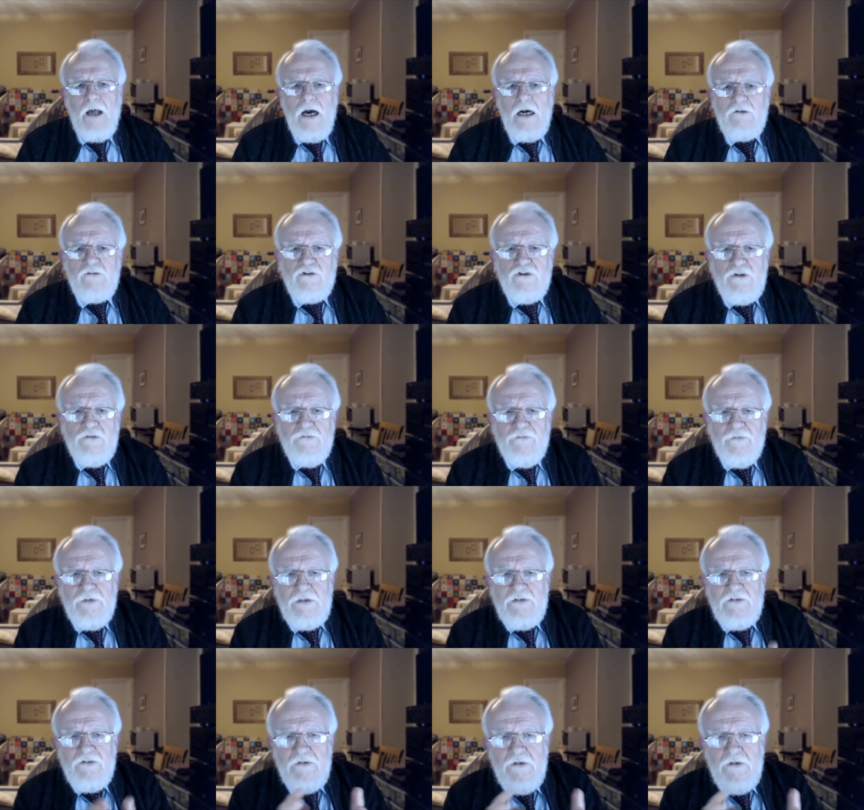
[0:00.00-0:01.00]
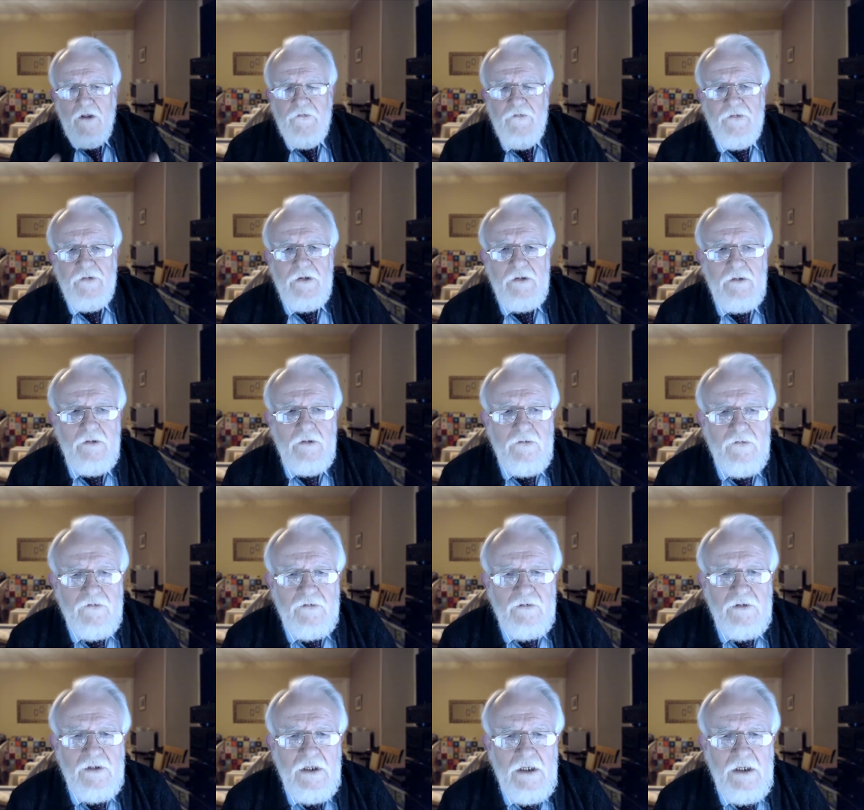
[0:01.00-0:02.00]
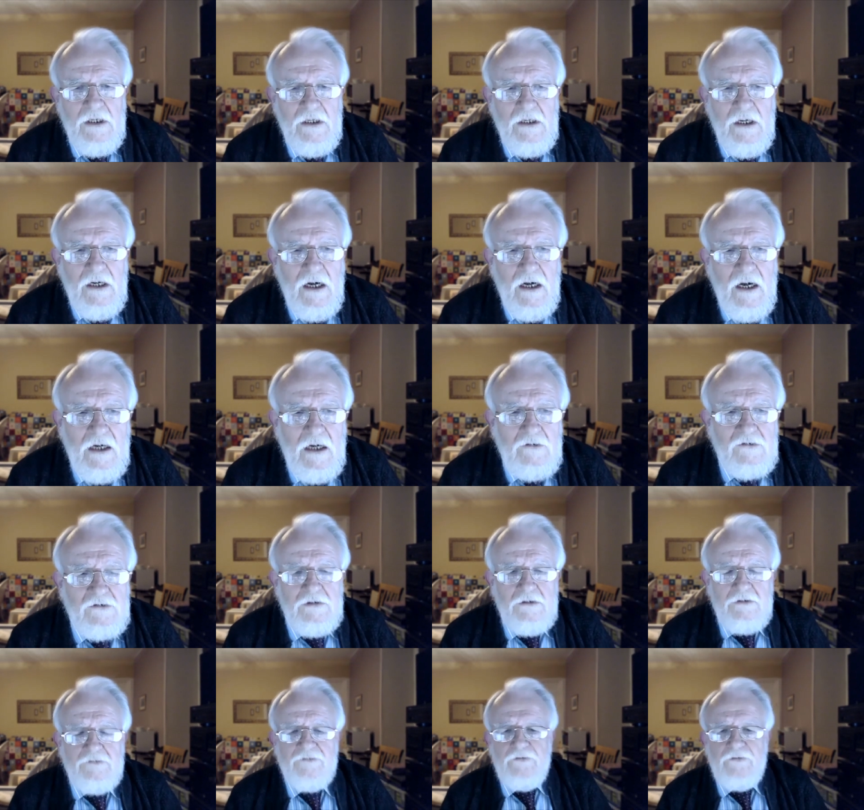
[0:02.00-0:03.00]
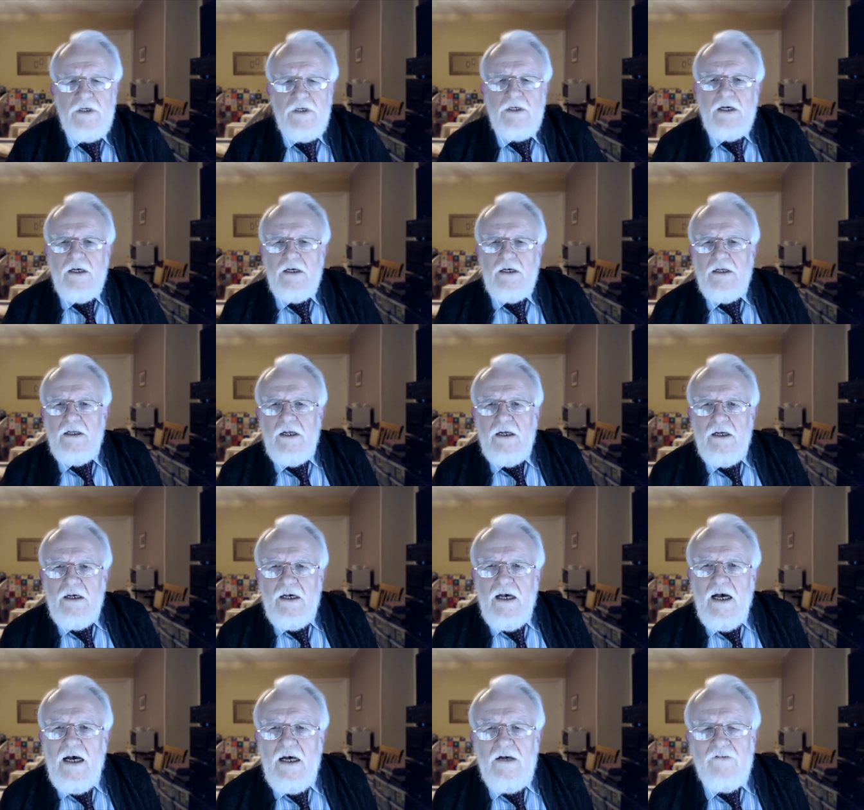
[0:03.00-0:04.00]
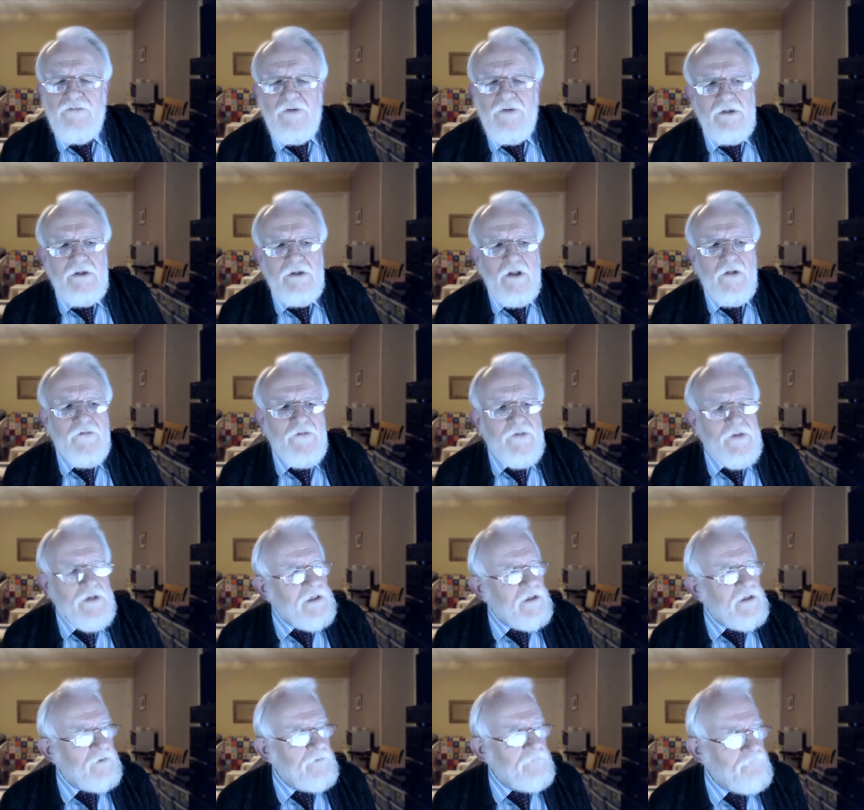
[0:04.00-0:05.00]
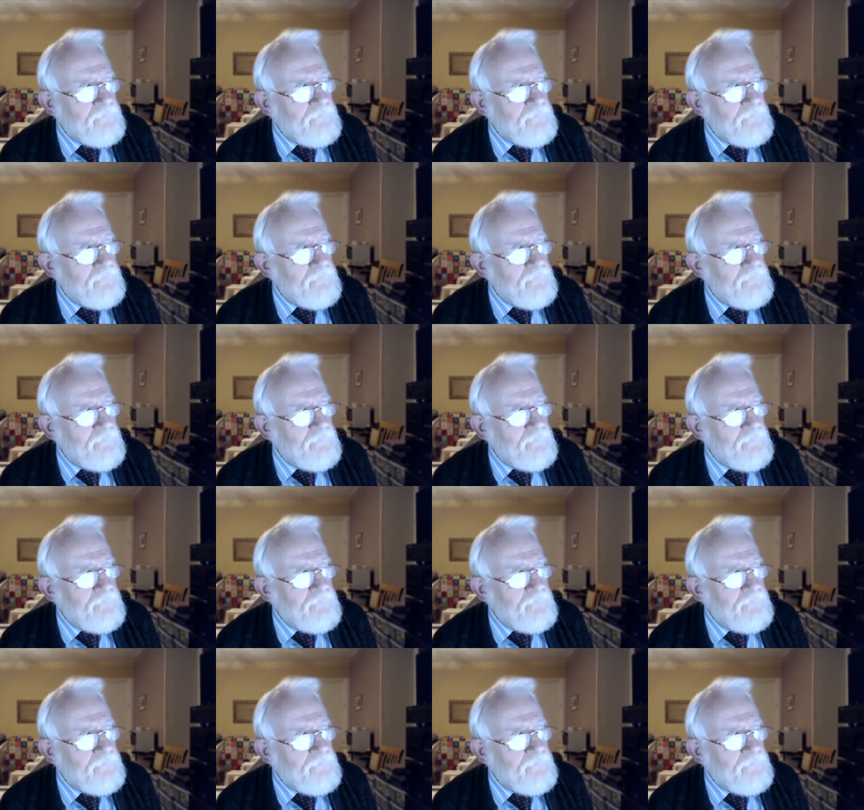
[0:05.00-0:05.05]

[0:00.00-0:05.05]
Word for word: out of his nothingness, out of having nothing.